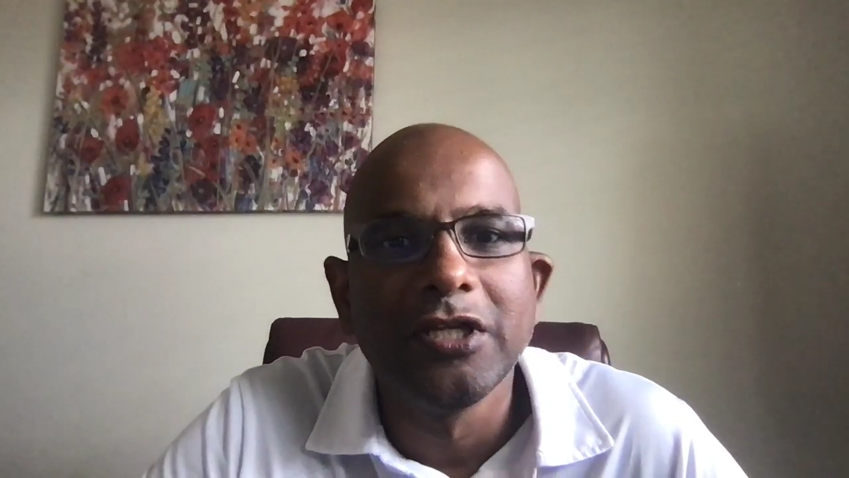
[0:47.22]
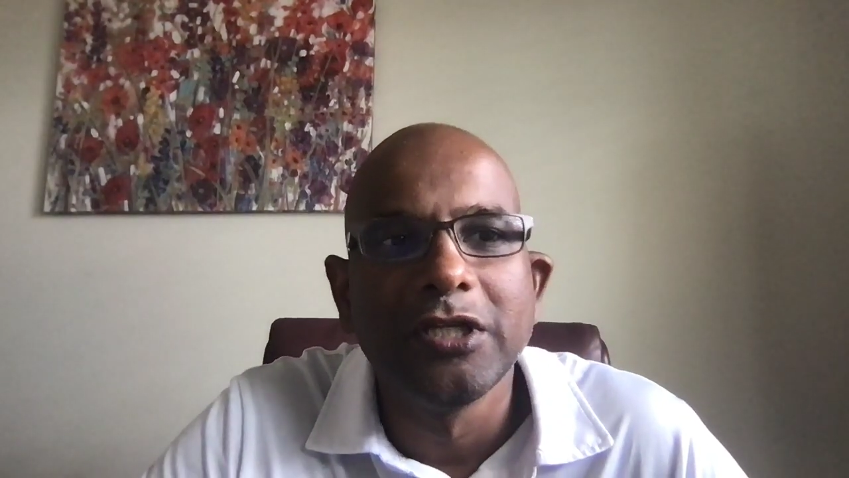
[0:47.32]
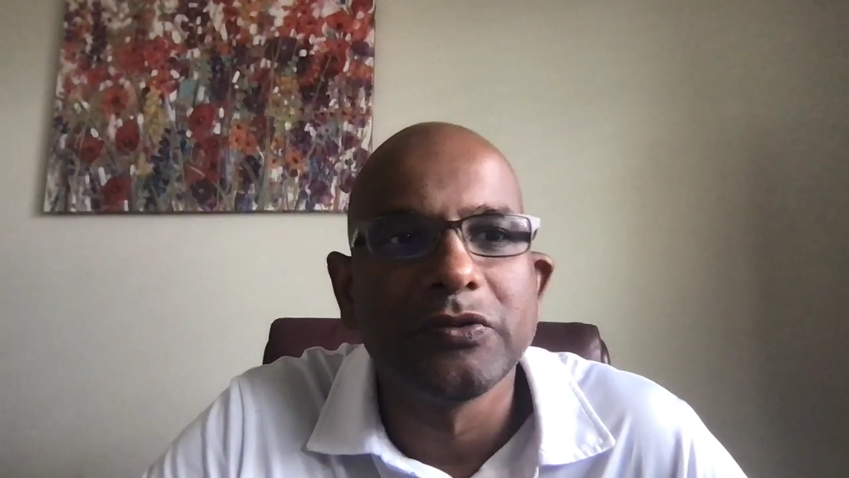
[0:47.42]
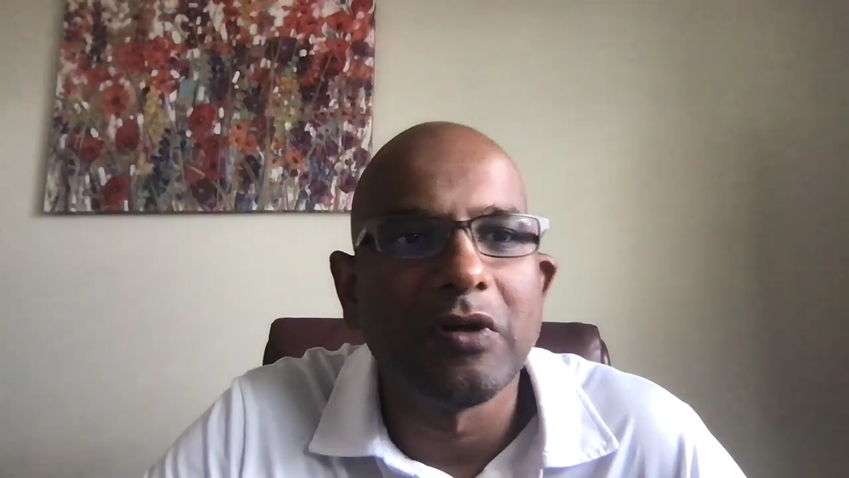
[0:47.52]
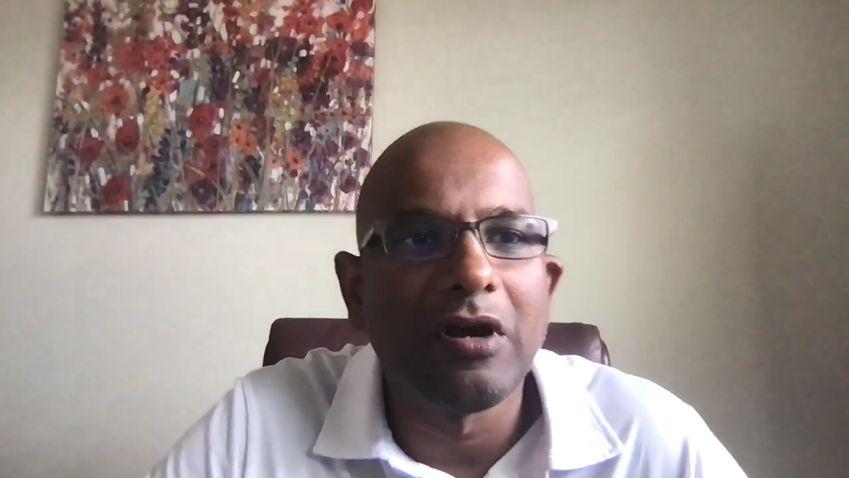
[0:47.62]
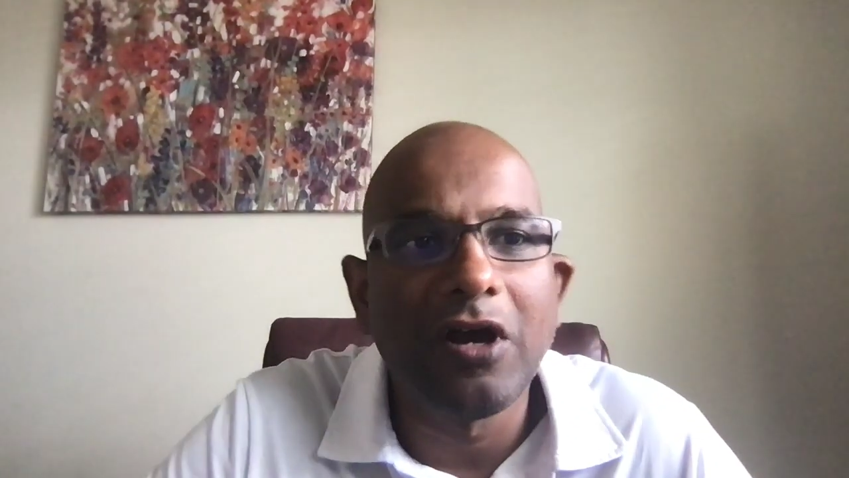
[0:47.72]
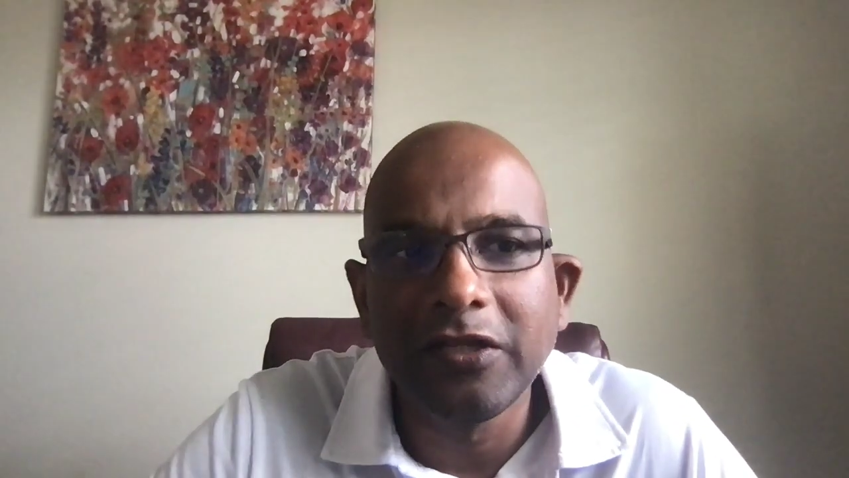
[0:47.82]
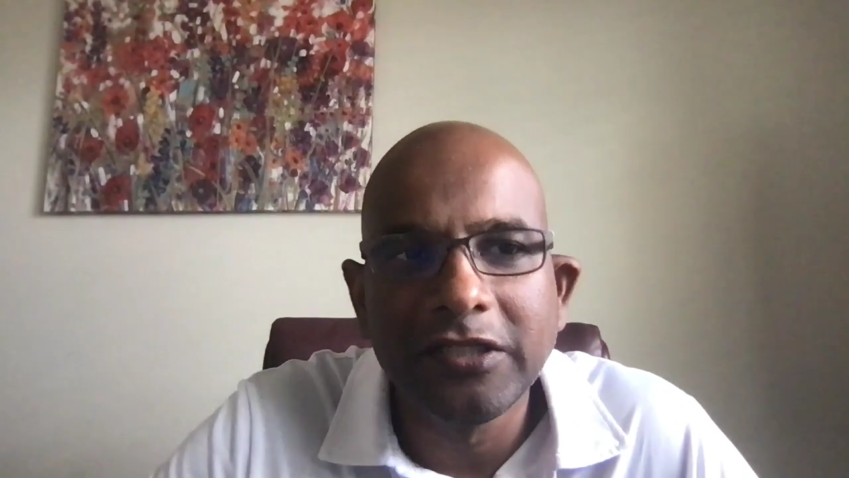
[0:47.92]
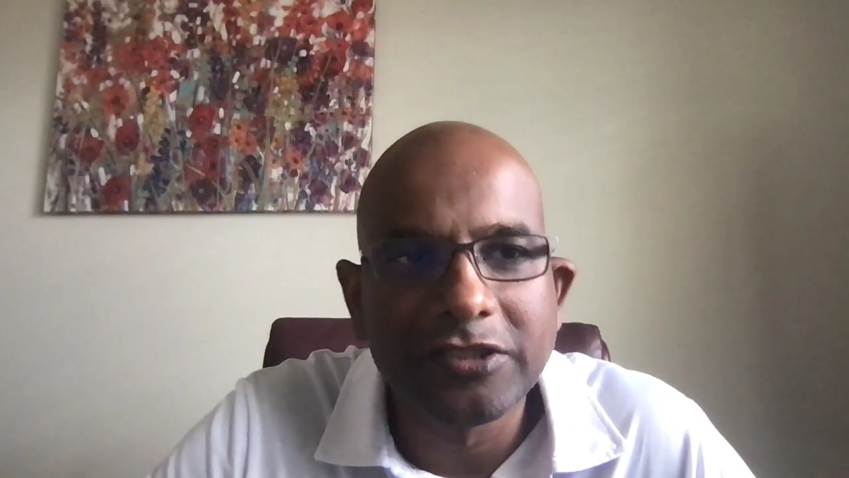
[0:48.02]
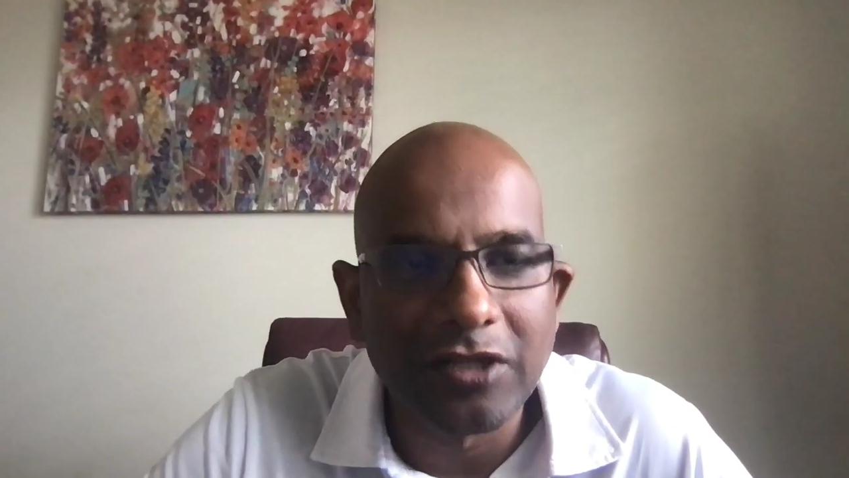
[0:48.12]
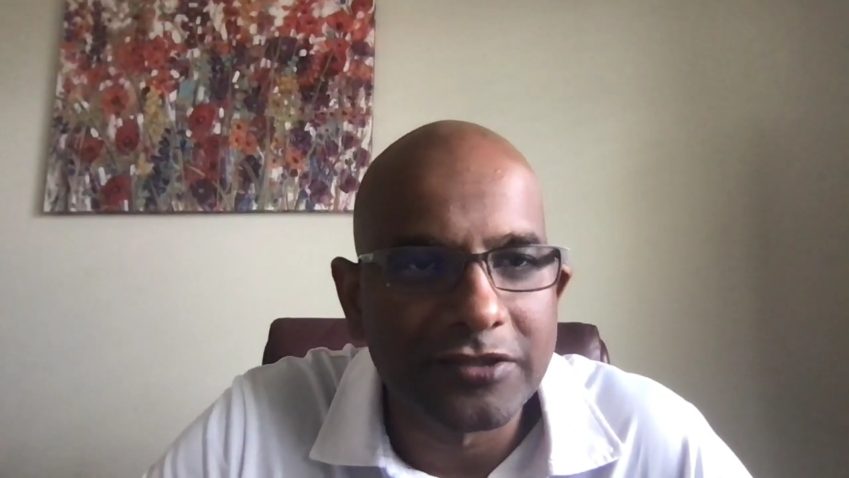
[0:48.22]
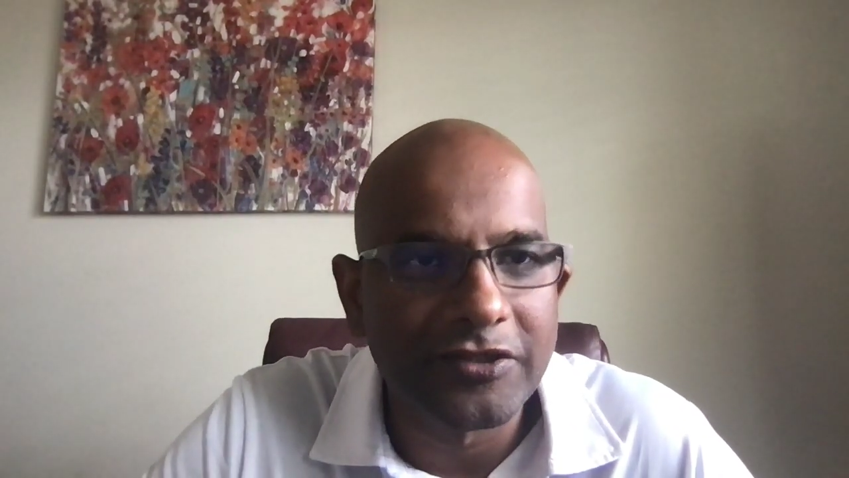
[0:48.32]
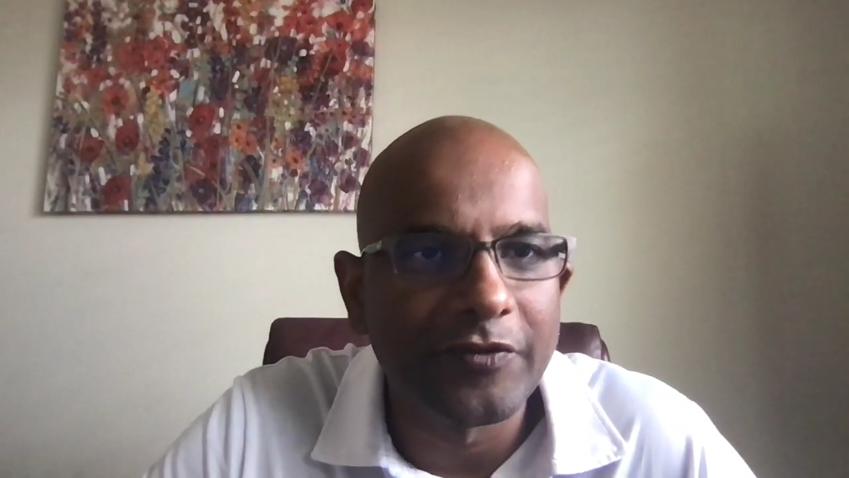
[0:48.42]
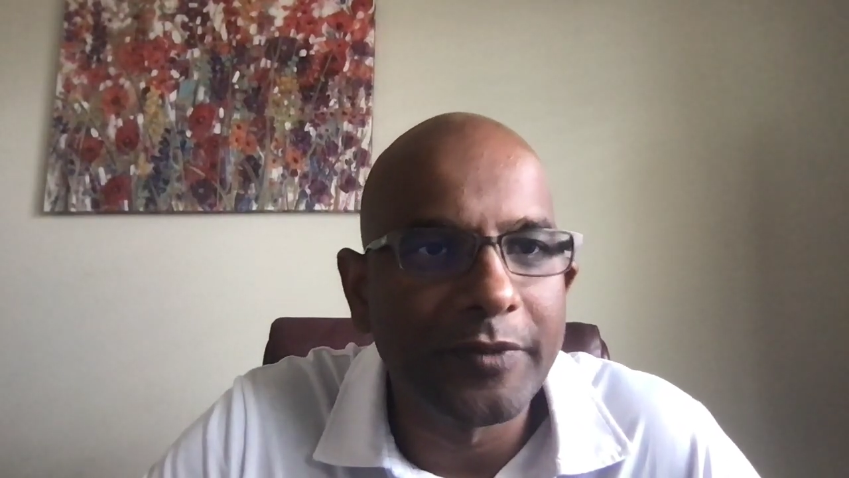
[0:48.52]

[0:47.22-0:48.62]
So all the stocks have